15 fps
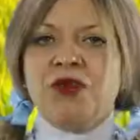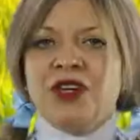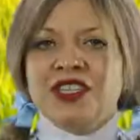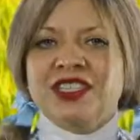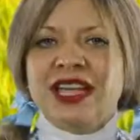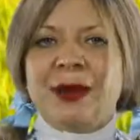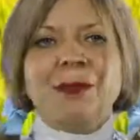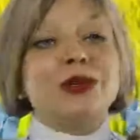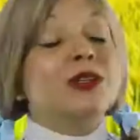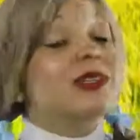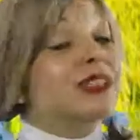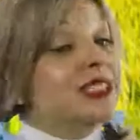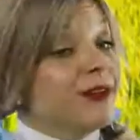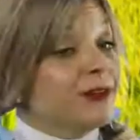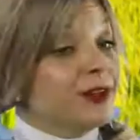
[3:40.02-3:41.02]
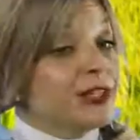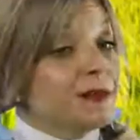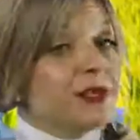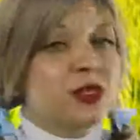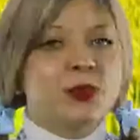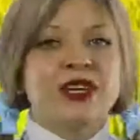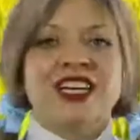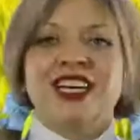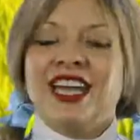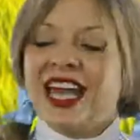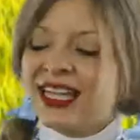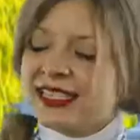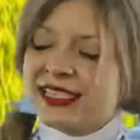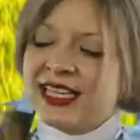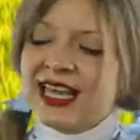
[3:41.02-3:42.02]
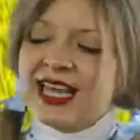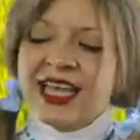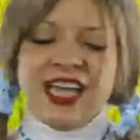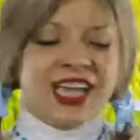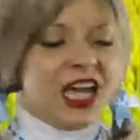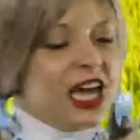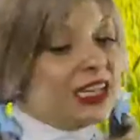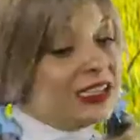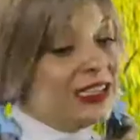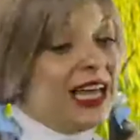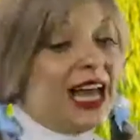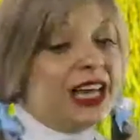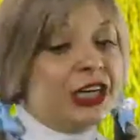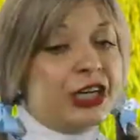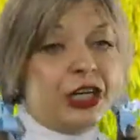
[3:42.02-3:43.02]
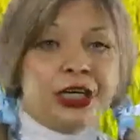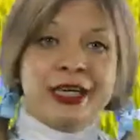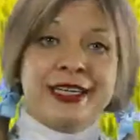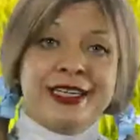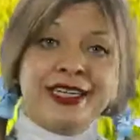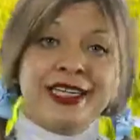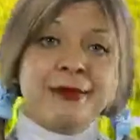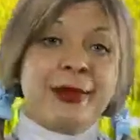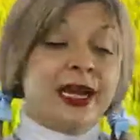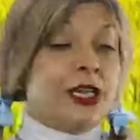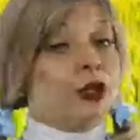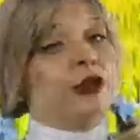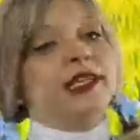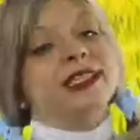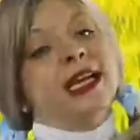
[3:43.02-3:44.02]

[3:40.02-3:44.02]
For example, the difference between an essay, a letter, an email, or a